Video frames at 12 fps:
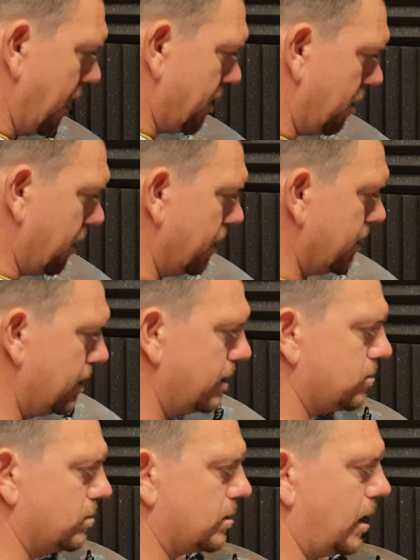one had on it?
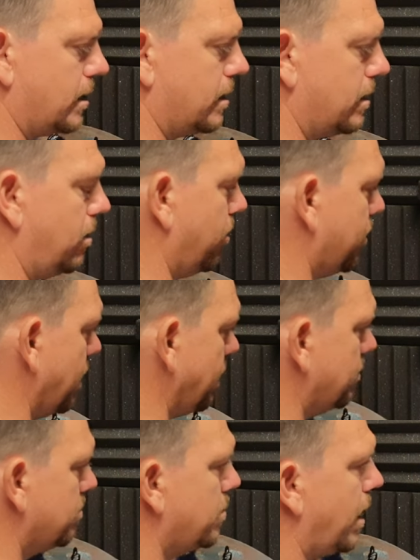This one's got nothing
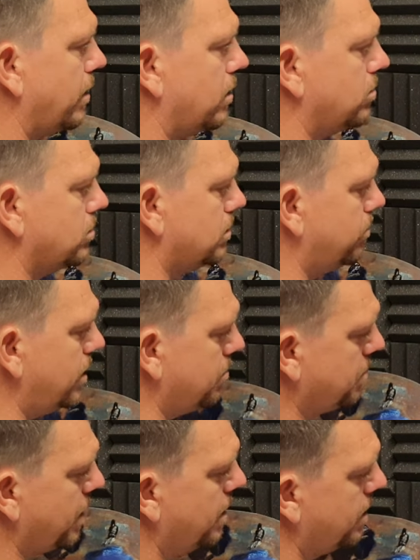by the looks of
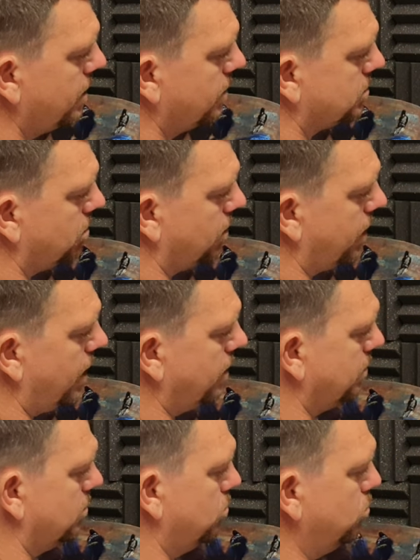it. So
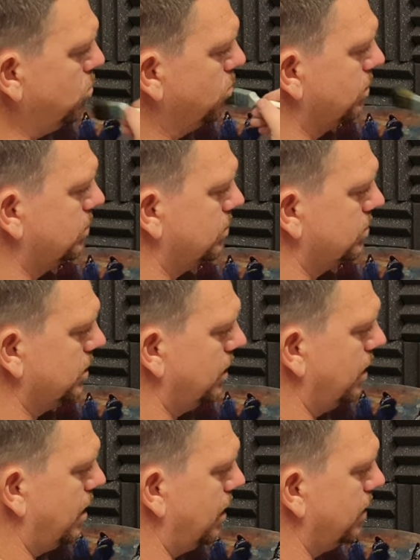again, whoo,
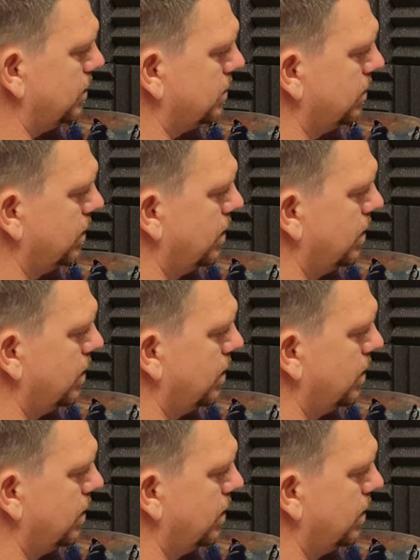get that little...